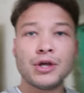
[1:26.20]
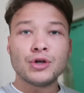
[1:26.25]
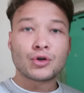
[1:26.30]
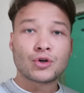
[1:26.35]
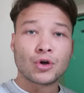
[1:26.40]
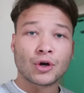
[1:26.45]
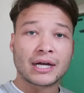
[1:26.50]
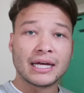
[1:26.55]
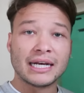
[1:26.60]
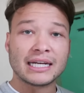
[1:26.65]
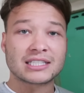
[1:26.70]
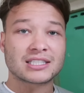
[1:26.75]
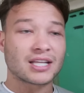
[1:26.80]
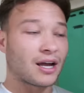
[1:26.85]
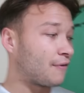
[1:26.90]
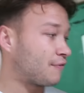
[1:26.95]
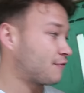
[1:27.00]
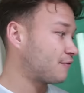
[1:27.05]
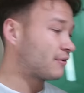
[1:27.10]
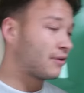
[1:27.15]
are you cooking this
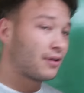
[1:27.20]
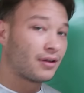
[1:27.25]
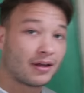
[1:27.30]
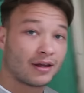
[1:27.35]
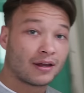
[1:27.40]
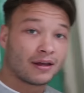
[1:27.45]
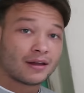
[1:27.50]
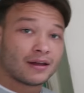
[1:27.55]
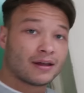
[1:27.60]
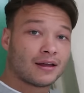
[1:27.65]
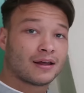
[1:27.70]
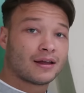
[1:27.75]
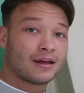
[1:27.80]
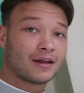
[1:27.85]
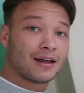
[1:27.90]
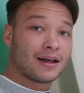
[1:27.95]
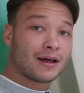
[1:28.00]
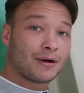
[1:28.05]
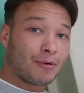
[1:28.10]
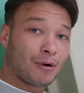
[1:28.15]
stuff?
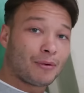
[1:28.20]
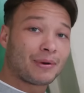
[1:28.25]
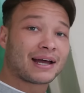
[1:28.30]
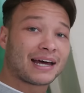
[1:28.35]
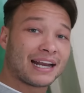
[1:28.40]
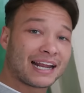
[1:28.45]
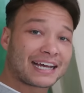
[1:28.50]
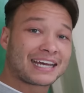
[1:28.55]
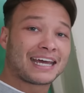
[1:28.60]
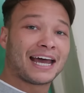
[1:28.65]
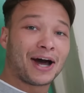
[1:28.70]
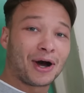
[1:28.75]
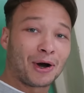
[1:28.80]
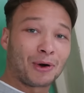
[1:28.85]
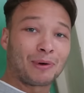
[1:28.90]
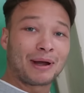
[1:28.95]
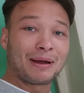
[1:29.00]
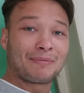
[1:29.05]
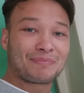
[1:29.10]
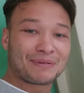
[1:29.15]
Well, we're gonna
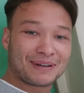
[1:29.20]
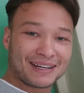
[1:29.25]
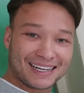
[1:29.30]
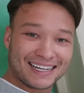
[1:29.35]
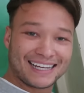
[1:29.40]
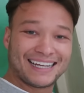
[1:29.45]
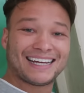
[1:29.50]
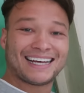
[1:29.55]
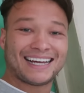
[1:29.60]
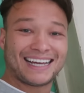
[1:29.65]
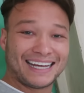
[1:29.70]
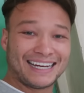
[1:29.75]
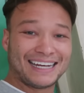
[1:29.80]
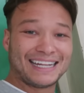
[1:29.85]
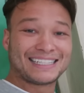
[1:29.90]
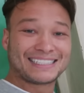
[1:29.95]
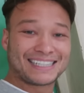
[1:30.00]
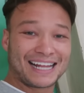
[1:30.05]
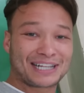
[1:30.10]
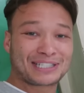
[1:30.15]
kettle whip in
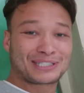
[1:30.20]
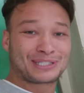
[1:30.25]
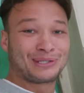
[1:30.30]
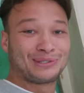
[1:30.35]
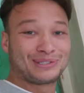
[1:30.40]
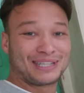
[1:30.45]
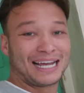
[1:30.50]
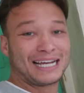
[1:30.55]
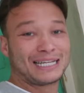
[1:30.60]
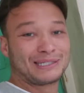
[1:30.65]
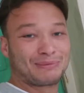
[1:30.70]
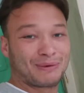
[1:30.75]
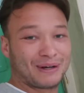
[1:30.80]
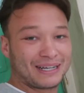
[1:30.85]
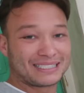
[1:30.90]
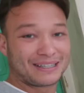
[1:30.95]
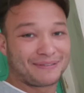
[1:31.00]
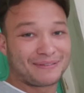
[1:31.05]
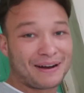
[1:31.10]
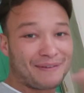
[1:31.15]
these next 2 days,
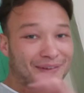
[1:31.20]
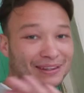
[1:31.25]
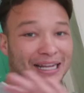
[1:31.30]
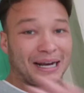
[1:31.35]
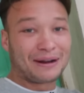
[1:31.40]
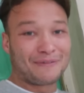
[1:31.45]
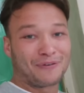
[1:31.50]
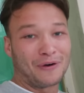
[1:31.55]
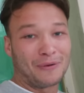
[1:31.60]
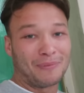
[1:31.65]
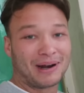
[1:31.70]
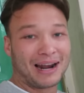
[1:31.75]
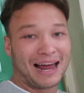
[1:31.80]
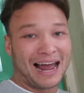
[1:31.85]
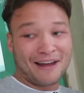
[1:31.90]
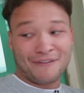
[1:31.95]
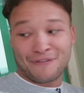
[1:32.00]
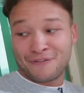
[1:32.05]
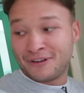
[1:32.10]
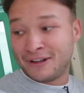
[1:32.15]
boys. I've never done it before in my
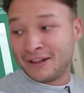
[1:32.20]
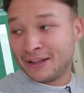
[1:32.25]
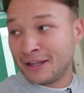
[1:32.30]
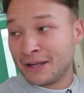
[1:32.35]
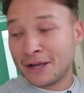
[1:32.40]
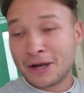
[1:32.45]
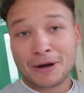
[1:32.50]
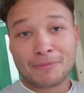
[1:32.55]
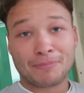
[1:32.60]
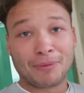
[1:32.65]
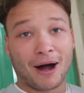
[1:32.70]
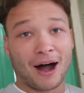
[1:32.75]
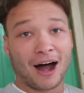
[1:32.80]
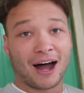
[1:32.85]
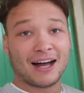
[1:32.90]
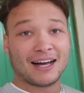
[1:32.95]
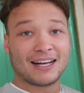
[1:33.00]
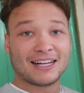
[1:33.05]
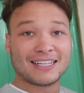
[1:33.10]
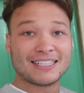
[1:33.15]
life.
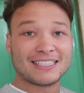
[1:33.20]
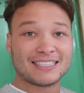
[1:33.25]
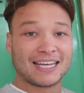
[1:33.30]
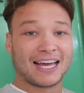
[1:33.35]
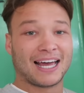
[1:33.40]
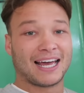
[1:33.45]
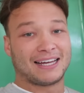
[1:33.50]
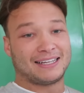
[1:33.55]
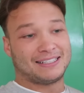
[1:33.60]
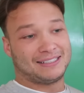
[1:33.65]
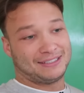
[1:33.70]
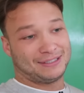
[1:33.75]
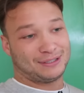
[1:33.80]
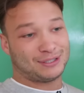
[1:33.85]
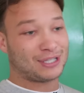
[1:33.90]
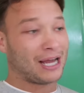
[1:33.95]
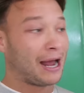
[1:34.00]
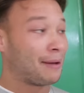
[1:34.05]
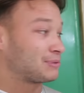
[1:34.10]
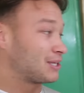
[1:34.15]
But yeah,
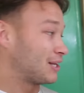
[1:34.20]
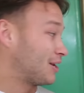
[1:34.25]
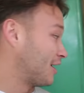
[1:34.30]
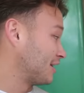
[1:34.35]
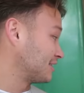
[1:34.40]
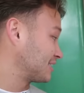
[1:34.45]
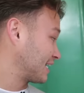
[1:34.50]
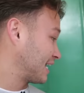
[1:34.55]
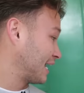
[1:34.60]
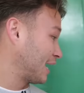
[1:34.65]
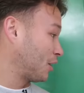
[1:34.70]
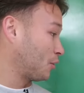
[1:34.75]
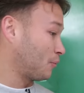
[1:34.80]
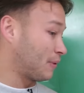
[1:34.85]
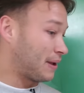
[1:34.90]
it's time to learn to kettle